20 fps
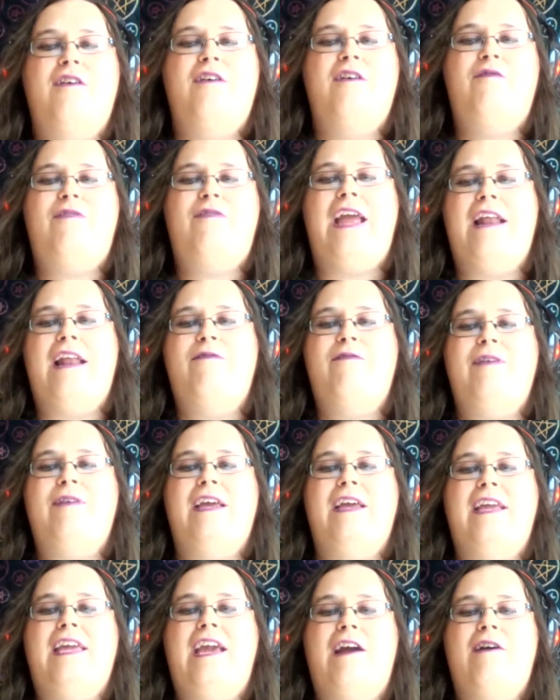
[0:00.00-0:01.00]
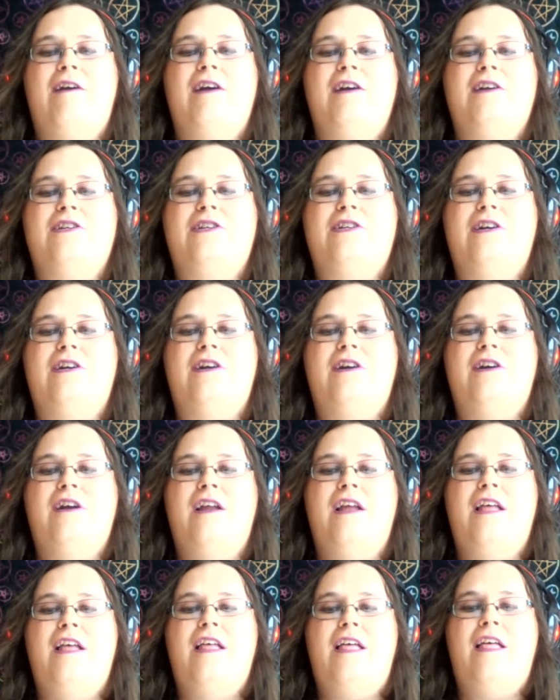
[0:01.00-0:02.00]
fanfic character
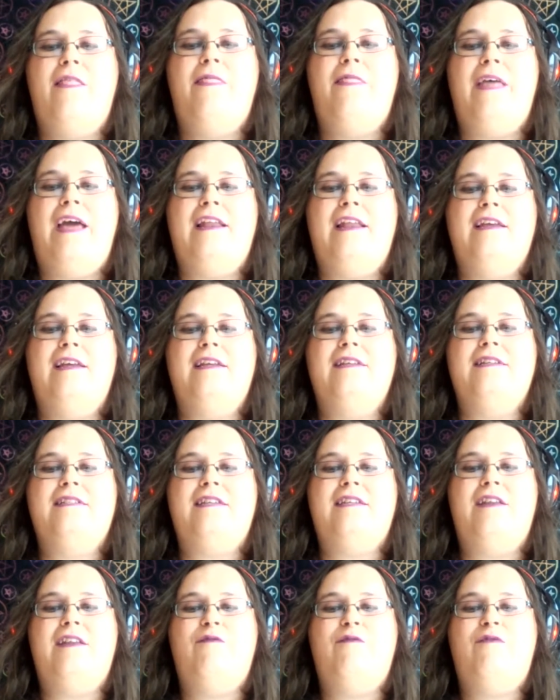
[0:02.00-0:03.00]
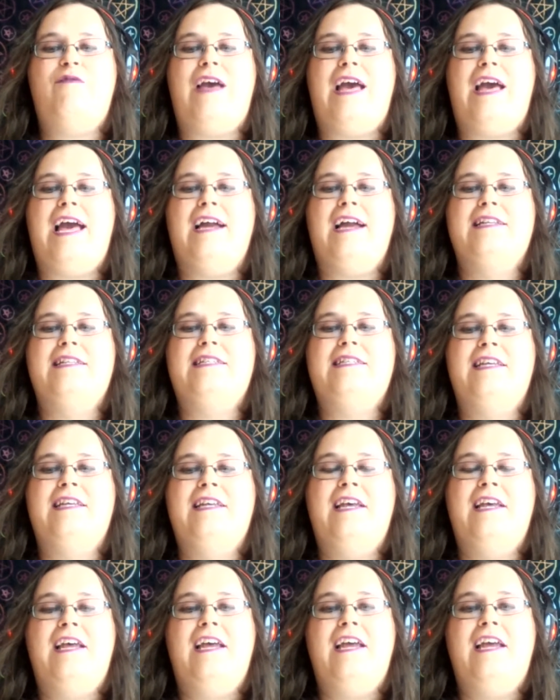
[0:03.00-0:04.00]
that is, in fact,
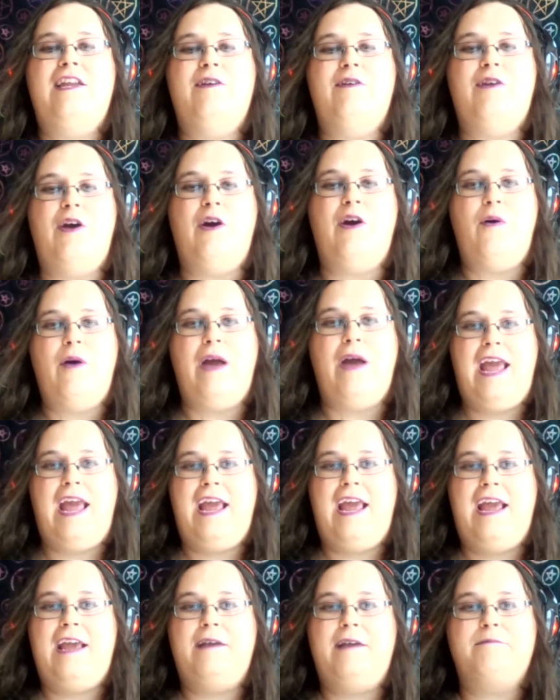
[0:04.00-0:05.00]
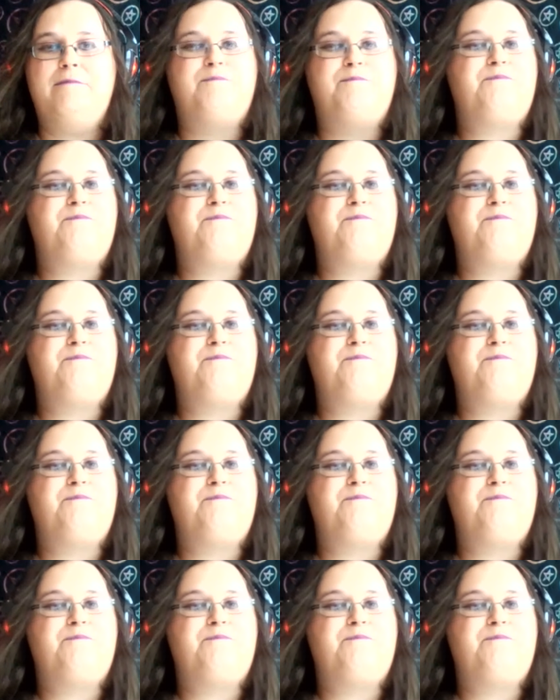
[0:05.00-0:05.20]
you know, a